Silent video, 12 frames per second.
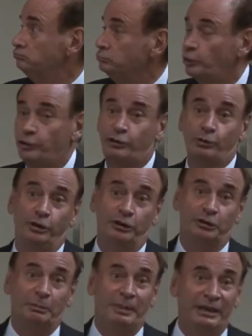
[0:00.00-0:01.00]
The sooner
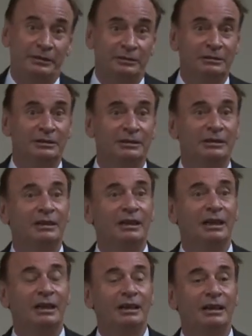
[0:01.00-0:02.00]
the better.
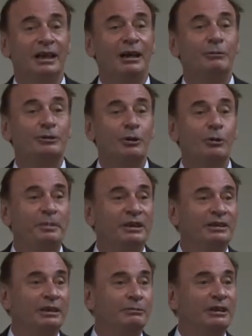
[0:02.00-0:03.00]
I was
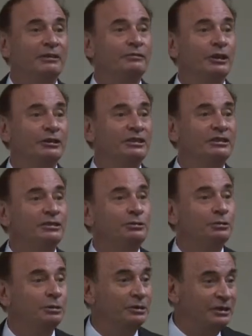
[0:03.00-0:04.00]
hoping they would have done it in
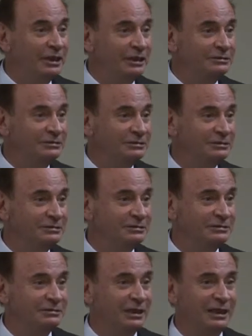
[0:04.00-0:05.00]
2010,
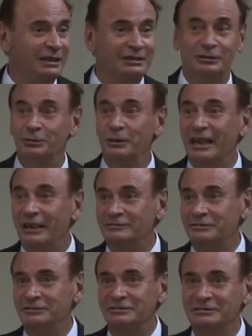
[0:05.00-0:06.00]

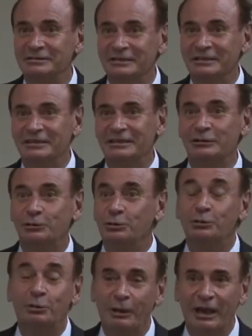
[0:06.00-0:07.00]
2011,
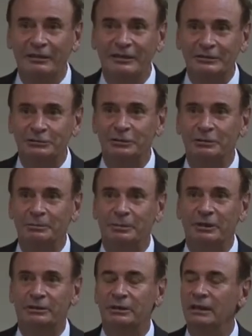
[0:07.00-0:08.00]
2012, I don't know.
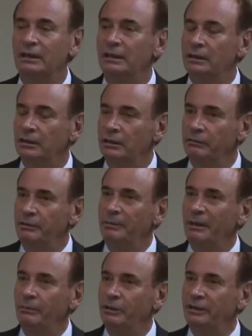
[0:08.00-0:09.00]
But
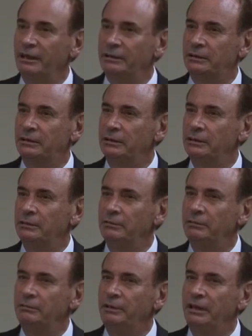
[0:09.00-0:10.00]
remember that
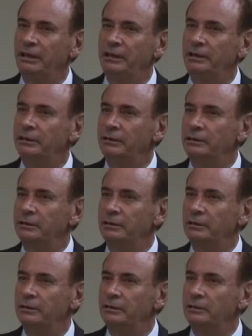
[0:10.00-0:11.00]
really
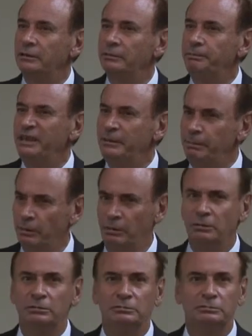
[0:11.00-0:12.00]

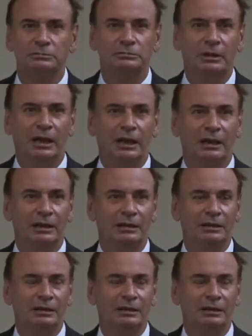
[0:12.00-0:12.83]
people are